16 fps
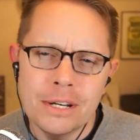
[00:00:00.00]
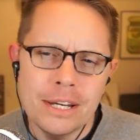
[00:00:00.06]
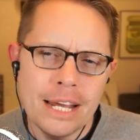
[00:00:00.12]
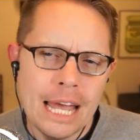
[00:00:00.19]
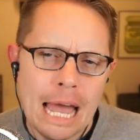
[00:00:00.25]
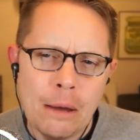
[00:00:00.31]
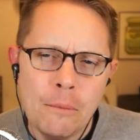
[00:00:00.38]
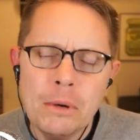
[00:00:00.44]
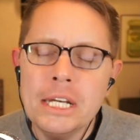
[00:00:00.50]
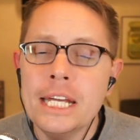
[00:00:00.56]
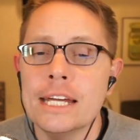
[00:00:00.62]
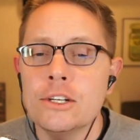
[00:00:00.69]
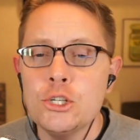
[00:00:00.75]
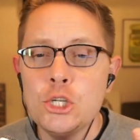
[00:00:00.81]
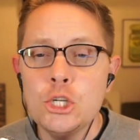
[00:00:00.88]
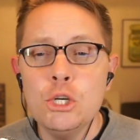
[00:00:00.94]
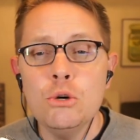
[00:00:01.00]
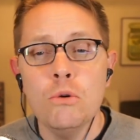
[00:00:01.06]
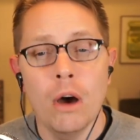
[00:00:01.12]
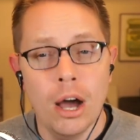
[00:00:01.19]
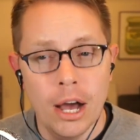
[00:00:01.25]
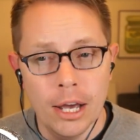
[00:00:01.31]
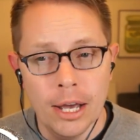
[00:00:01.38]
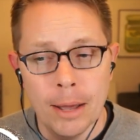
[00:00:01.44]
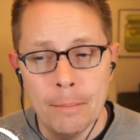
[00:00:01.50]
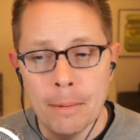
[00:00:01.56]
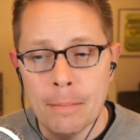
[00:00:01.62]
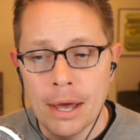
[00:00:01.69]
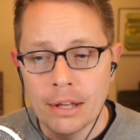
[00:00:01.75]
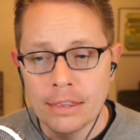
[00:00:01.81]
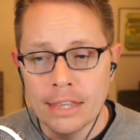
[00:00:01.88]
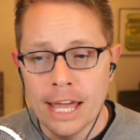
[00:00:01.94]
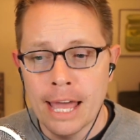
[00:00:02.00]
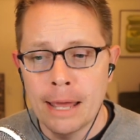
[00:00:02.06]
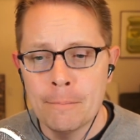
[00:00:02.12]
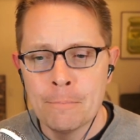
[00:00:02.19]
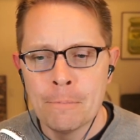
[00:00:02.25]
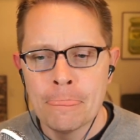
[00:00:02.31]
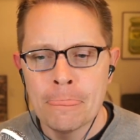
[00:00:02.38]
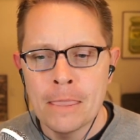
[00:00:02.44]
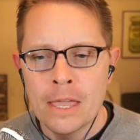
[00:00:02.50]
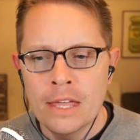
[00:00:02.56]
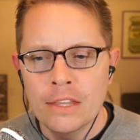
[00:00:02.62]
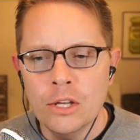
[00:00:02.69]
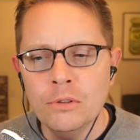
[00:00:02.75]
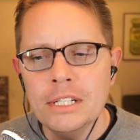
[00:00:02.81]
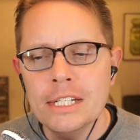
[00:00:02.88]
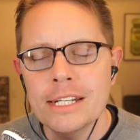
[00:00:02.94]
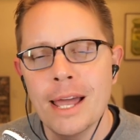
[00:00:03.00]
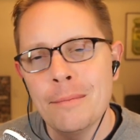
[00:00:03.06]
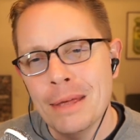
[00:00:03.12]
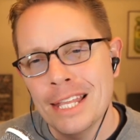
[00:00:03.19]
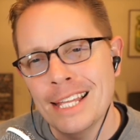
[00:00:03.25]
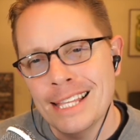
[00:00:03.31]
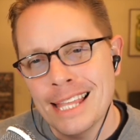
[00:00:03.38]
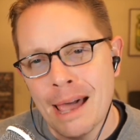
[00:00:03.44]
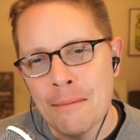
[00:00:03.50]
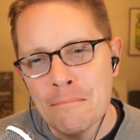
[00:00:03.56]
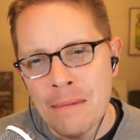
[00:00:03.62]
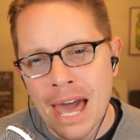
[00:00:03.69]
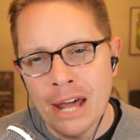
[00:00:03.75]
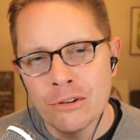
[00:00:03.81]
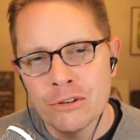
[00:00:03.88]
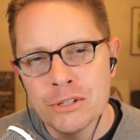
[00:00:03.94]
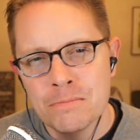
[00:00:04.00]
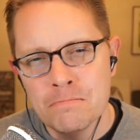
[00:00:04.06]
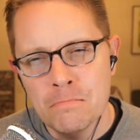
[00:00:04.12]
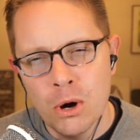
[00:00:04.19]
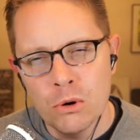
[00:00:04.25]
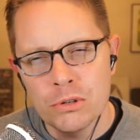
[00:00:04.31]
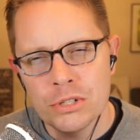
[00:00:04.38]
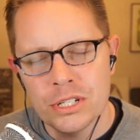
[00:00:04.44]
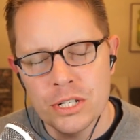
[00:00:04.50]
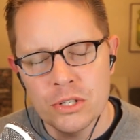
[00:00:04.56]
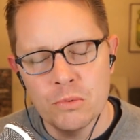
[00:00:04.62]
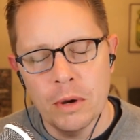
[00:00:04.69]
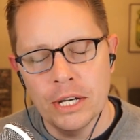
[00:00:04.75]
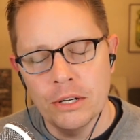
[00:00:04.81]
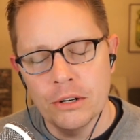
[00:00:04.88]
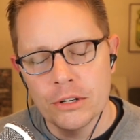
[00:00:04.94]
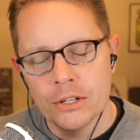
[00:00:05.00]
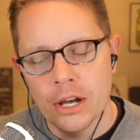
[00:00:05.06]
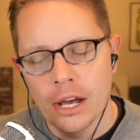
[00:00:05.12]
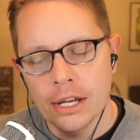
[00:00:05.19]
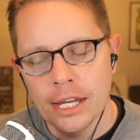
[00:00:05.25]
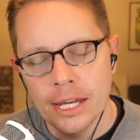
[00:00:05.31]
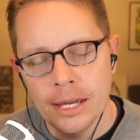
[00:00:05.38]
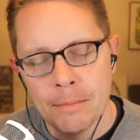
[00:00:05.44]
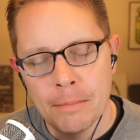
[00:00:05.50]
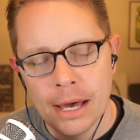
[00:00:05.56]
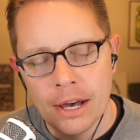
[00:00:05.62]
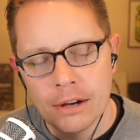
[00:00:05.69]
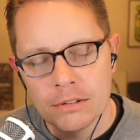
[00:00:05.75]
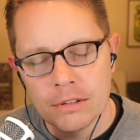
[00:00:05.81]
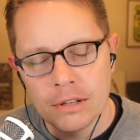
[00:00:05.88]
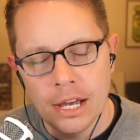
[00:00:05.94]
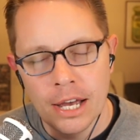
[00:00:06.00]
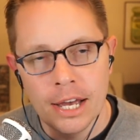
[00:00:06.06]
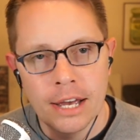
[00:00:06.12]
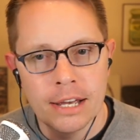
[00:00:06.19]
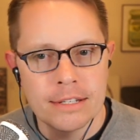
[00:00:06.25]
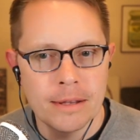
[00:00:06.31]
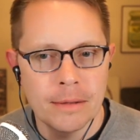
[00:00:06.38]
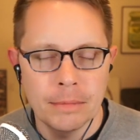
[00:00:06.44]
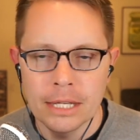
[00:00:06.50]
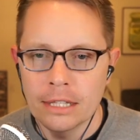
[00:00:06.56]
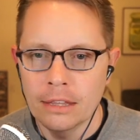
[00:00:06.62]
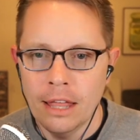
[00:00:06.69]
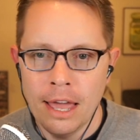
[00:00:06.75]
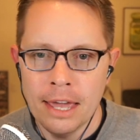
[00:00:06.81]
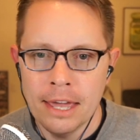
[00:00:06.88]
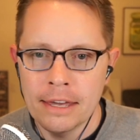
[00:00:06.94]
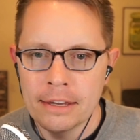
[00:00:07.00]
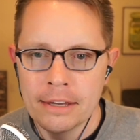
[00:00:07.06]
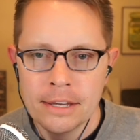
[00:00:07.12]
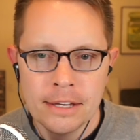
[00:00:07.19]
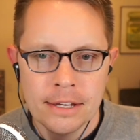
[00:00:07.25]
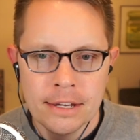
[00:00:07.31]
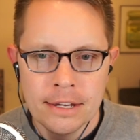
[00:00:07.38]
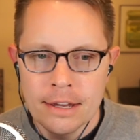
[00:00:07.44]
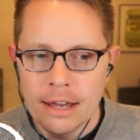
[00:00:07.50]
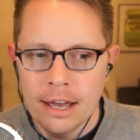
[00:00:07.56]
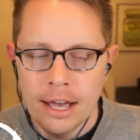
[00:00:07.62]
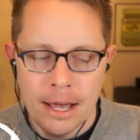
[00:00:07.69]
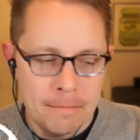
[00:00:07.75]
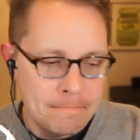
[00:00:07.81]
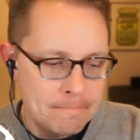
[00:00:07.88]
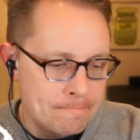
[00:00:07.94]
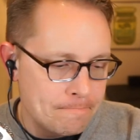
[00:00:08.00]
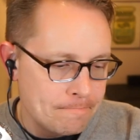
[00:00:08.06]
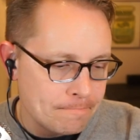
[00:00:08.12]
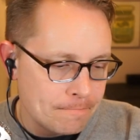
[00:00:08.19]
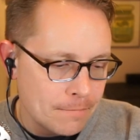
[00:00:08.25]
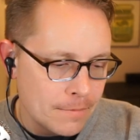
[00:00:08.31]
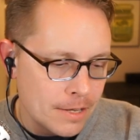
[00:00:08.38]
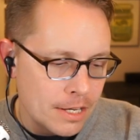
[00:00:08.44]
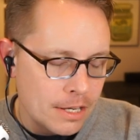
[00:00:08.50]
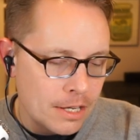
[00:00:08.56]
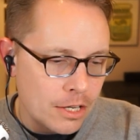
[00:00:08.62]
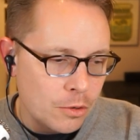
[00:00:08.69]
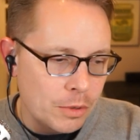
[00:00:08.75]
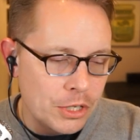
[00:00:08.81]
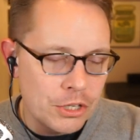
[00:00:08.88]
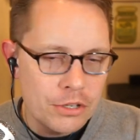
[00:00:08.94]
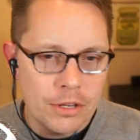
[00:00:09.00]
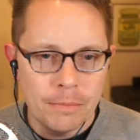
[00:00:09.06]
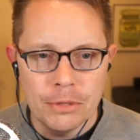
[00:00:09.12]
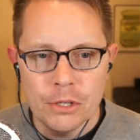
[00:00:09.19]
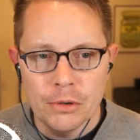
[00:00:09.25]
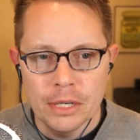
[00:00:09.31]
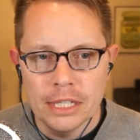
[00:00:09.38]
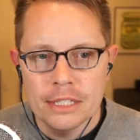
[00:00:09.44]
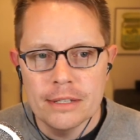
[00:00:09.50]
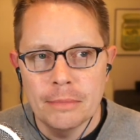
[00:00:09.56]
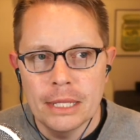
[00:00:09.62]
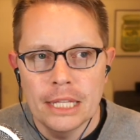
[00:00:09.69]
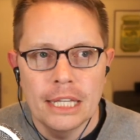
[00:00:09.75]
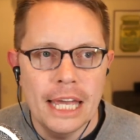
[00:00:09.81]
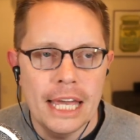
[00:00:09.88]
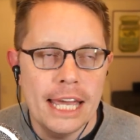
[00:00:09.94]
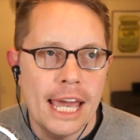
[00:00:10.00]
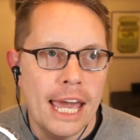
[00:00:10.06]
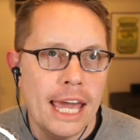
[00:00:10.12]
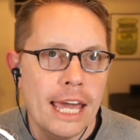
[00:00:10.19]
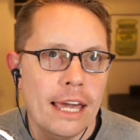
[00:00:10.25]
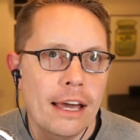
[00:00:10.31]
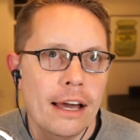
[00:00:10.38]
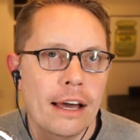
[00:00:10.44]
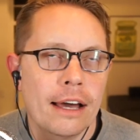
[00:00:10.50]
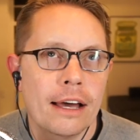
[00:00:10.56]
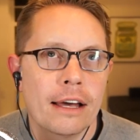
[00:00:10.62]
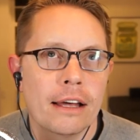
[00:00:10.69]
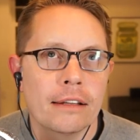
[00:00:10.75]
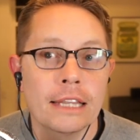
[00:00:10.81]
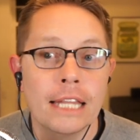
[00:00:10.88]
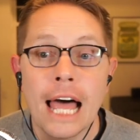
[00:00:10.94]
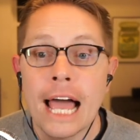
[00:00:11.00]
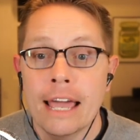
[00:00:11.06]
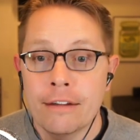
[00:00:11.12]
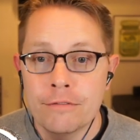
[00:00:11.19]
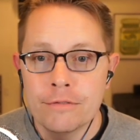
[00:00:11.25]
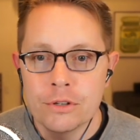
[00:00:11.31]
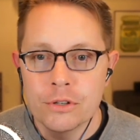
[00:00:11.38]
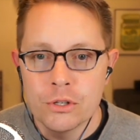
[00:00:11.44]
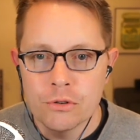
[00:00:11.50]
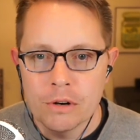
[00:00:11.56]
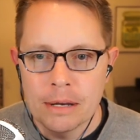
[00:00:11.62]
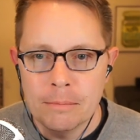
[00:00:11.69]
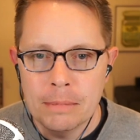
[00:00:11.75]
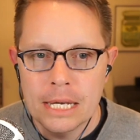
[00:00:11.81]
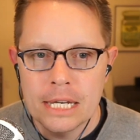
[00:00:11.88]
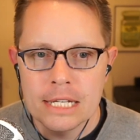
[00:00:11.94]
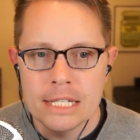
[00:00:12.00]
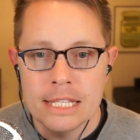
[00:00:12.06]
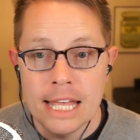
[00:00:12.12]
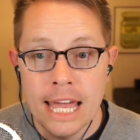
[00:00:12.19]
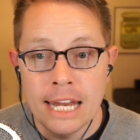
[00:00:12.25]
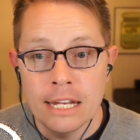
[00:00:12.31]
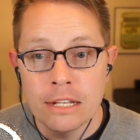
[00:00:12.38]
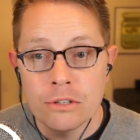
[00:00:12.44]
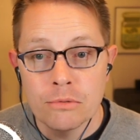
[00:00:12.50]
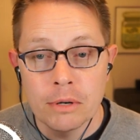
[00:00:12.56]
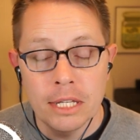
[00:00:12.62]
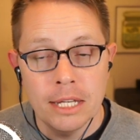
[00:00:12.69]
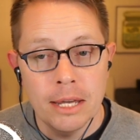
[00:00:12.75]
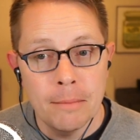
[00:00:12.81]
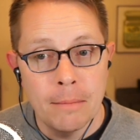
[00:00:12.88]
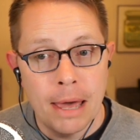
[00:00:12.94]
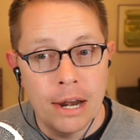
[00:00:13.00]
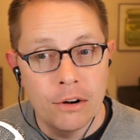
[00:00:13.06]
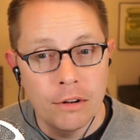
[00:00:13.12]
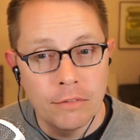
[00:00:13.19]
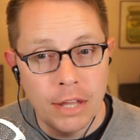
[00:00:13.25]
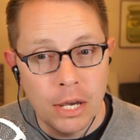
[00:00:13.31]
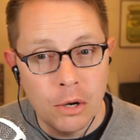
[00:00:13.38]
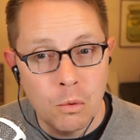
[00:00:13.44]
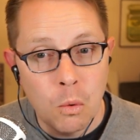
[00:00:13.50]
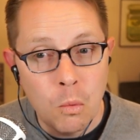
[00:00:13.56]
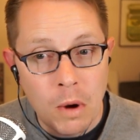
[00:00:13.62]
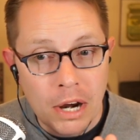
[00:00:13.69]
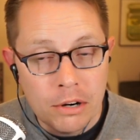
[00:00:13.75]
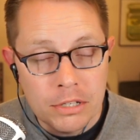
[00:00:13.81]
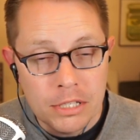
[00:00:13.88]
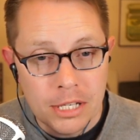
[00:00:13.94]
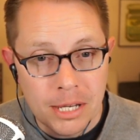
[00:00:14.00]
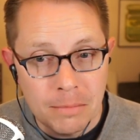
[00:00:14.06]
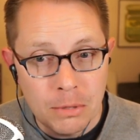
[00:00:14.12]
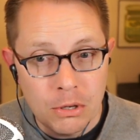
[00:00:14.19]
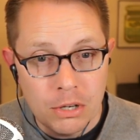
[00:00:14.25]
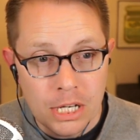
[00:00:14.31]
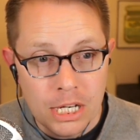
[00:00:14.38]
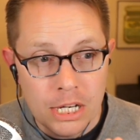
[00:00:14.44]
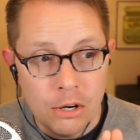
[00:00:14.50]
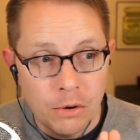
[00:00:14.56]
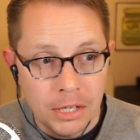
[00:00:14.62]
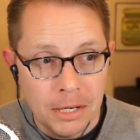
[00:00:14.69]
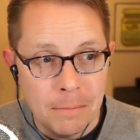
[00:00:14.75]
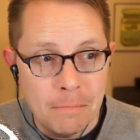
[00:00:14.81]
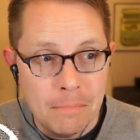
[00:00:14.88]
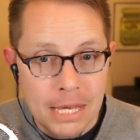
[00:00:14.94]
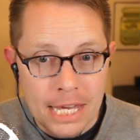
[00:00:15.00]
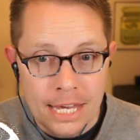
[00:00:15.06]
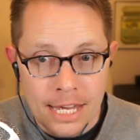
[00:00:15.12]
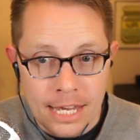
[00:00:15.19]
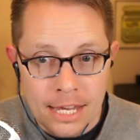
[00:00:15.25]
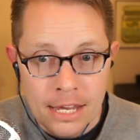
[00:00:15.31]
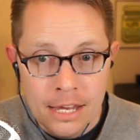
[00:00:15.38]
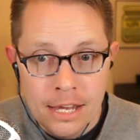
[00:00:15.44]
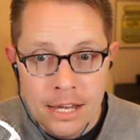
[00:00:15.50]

I wouldn't get too hung up about that. The only time I think that matters most is when you're talking about something like, when you're doing something like a live stream, because then it's really a matter of like, well, where's the community going to be?